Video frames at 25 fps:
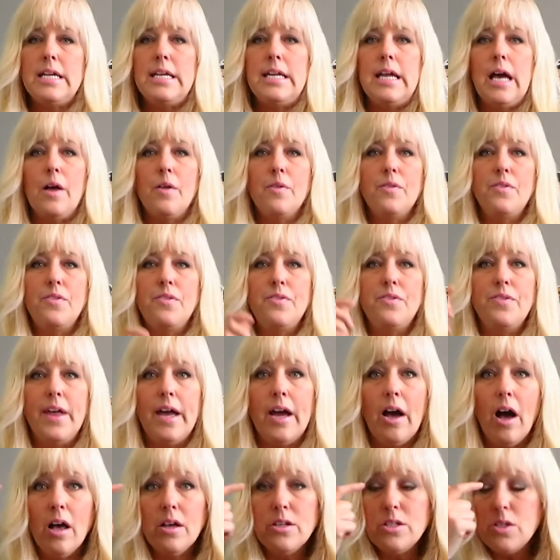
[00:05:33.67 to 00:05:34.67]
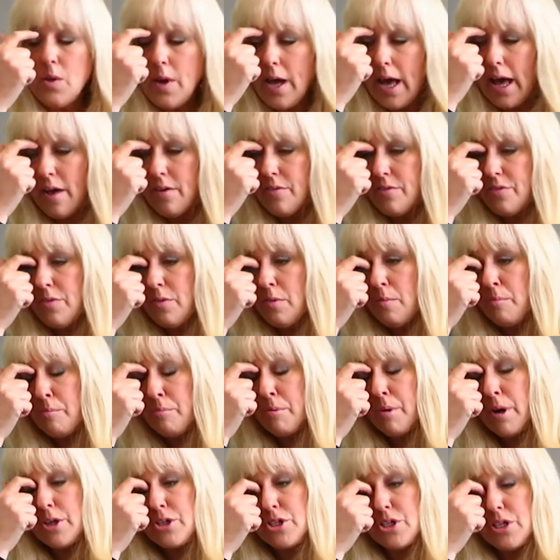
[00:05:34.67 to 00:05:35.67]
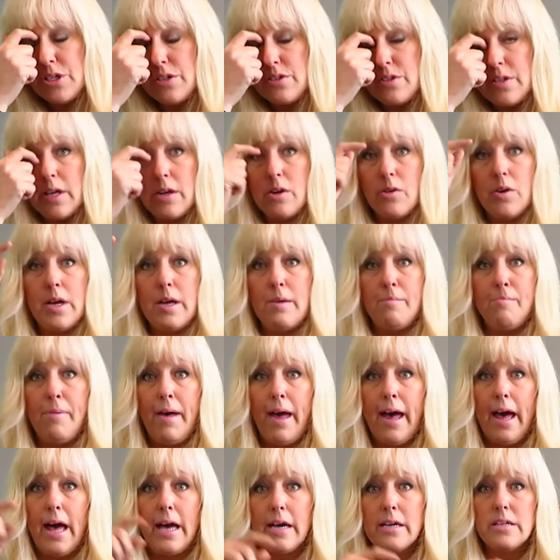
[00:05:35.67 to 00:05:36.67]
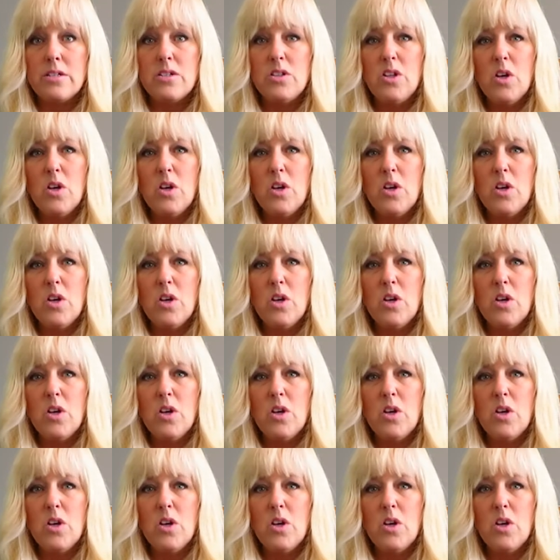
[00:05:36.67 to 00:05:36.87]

Now, they also have brushes that are impacts.